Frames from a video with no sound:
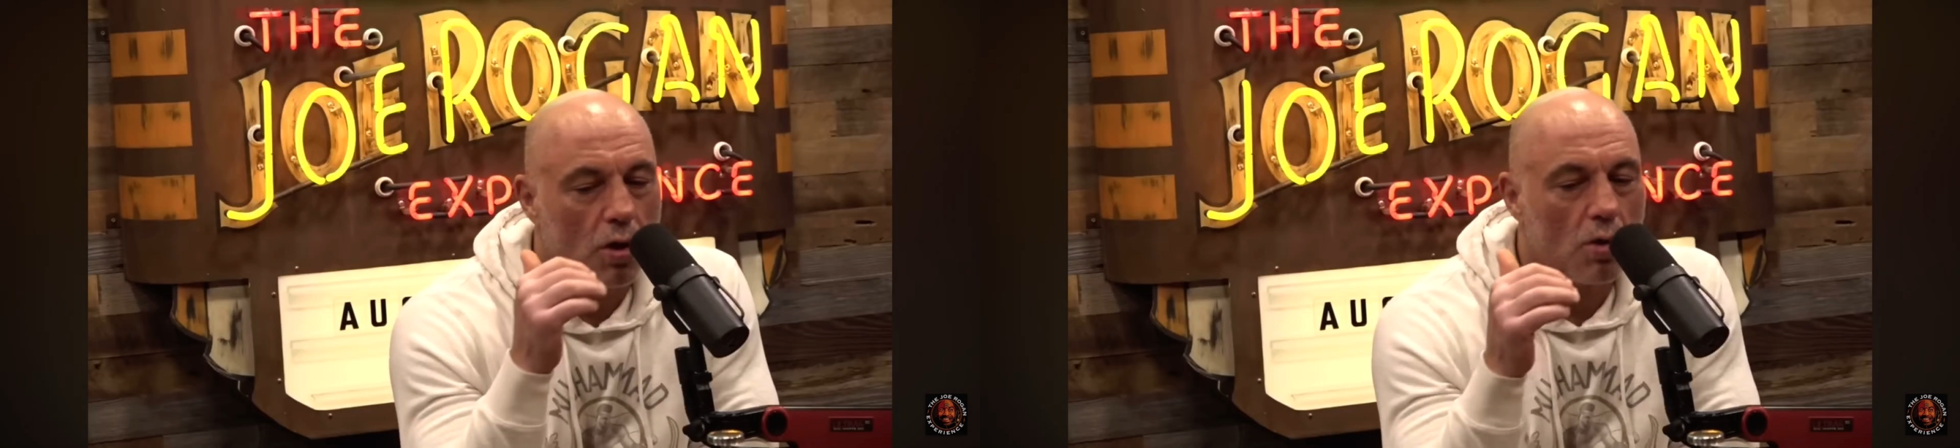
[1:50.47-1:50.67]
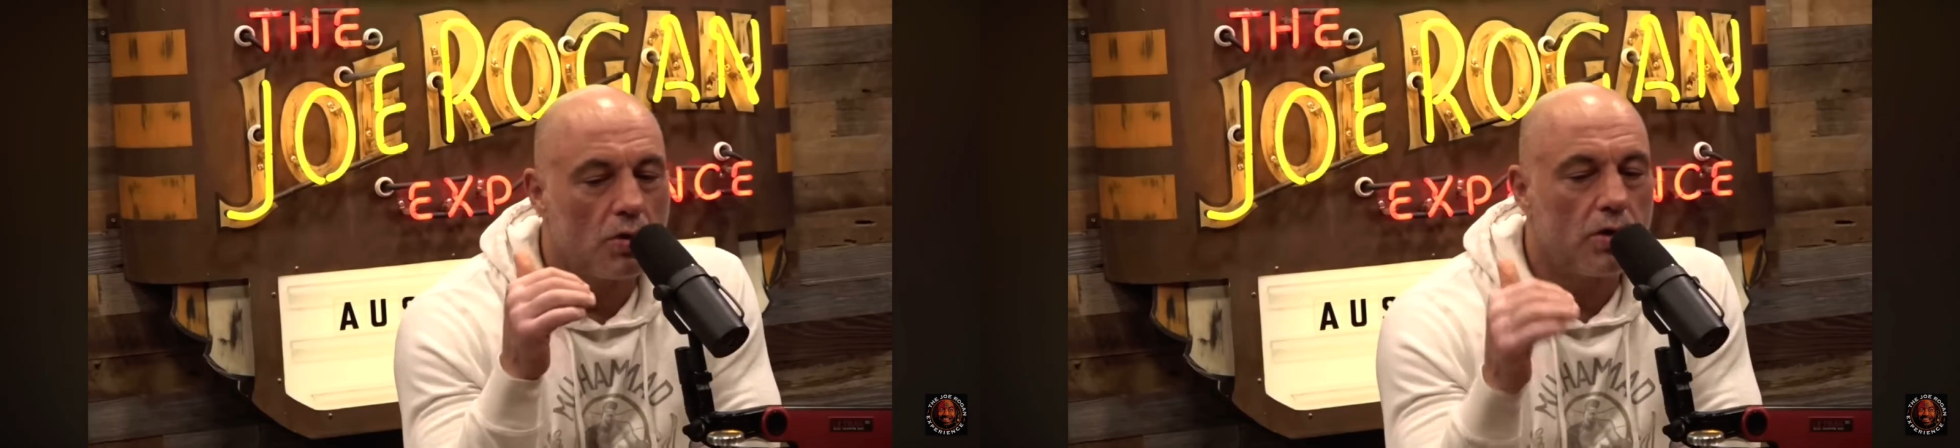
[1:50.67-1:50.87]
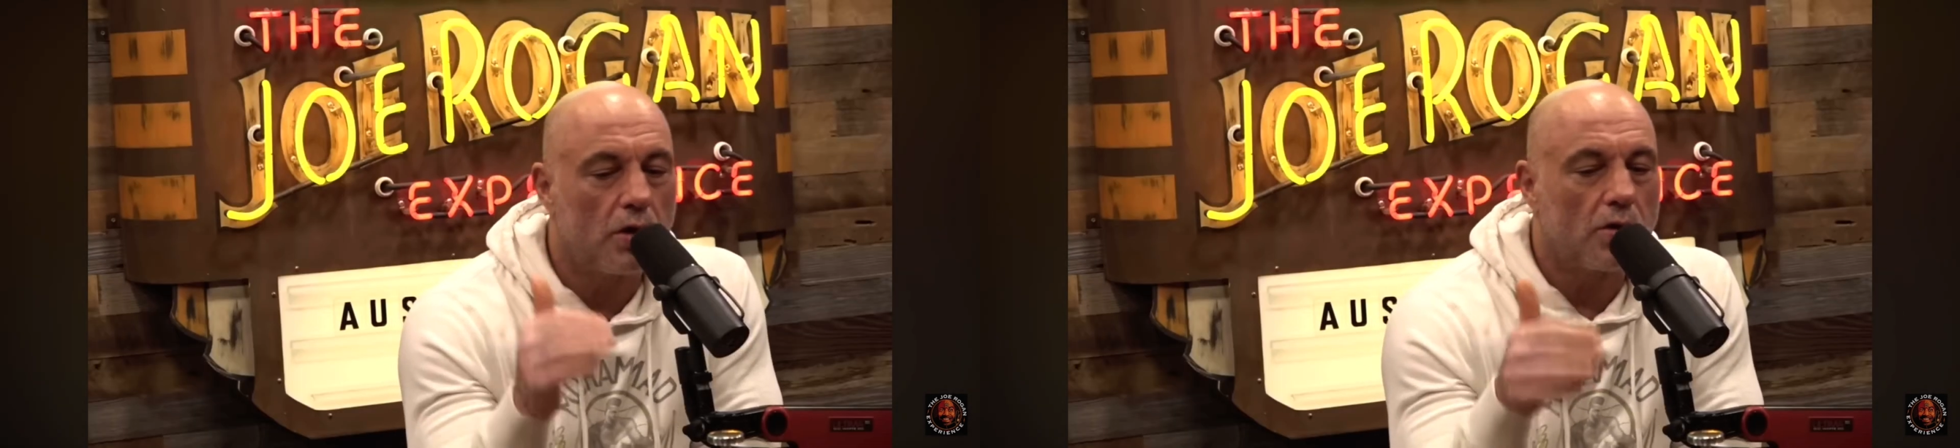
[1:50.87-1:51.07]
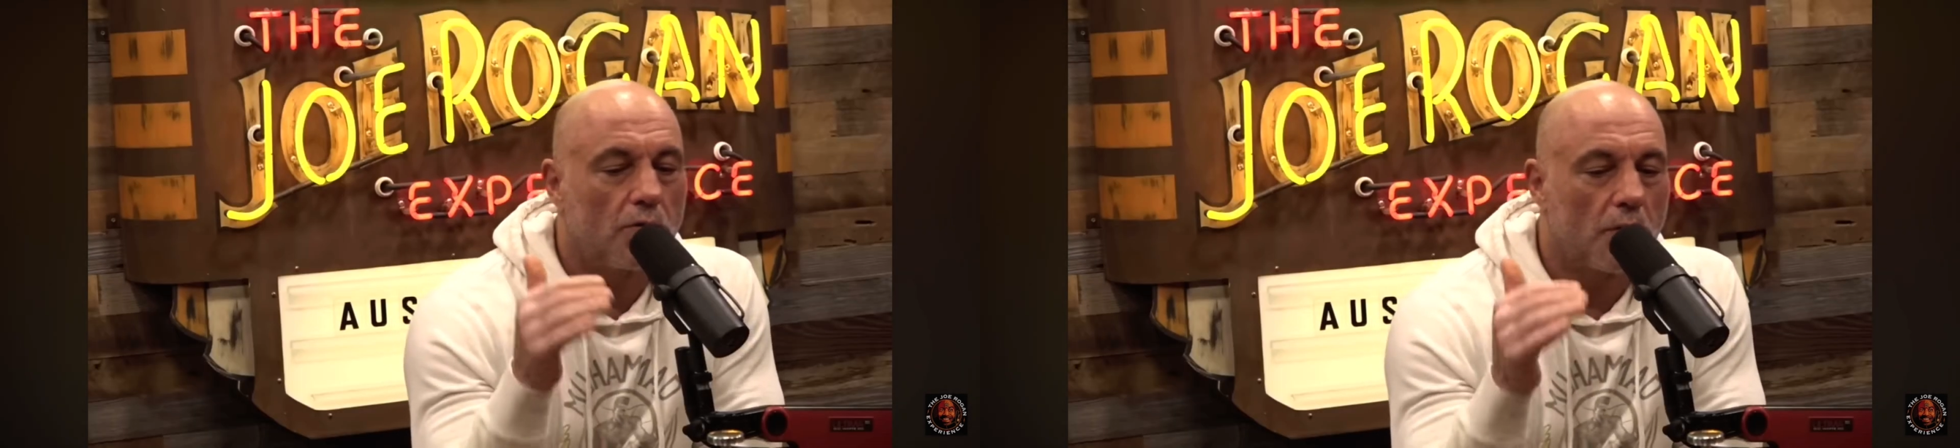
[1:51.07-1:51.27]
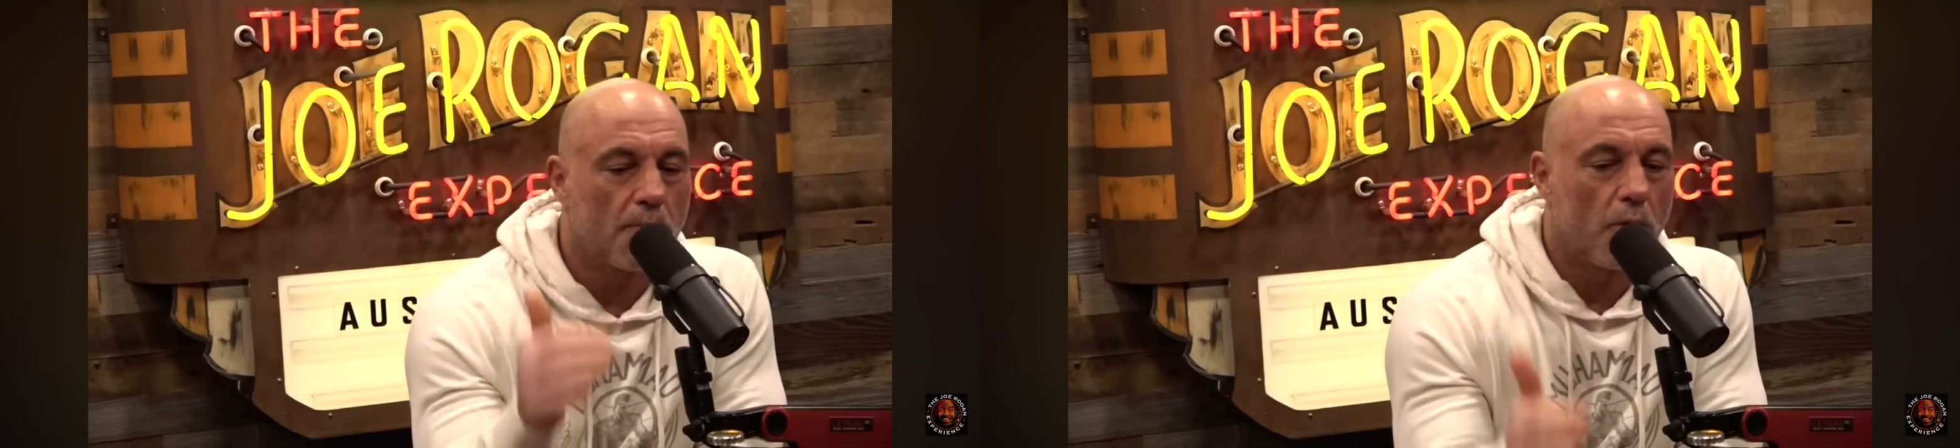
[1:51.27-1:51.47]
little
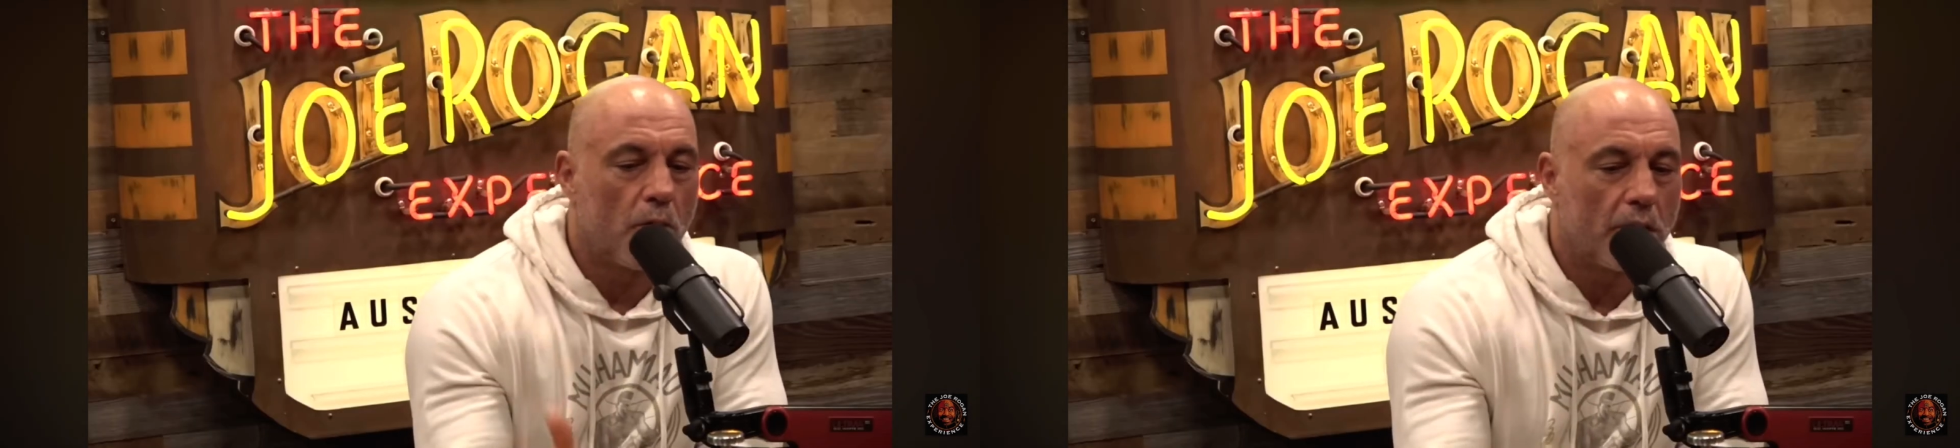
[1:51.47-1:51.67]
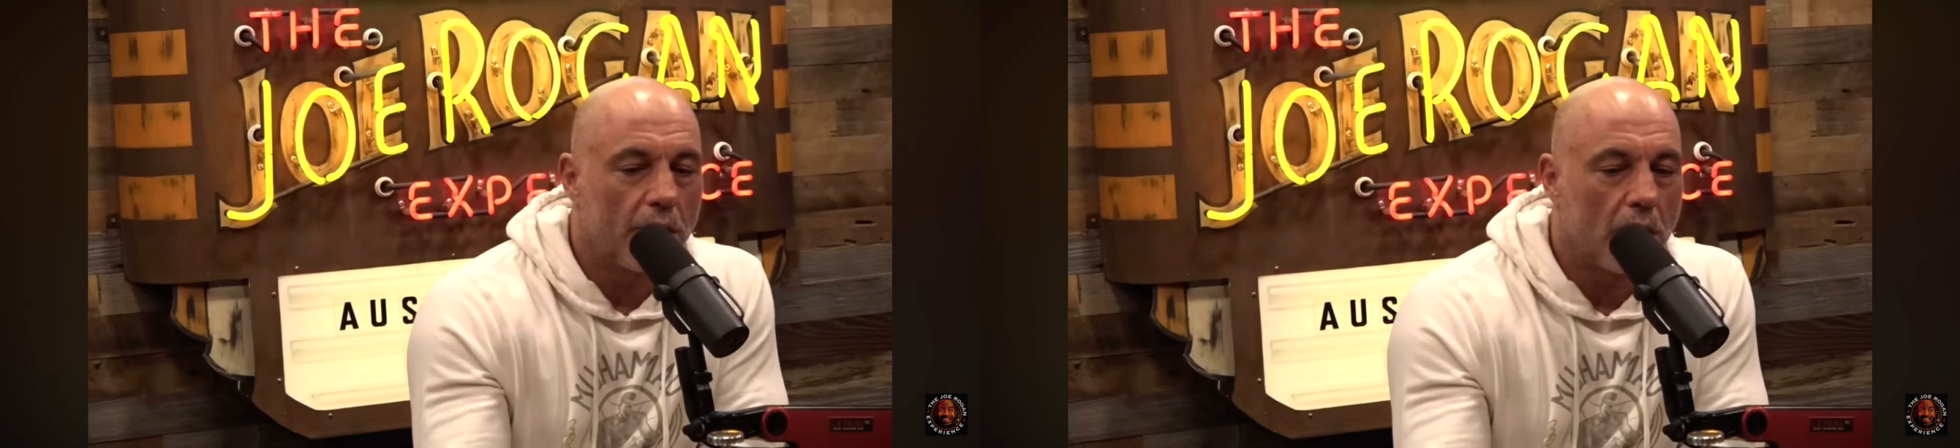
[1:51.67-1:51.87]
reporting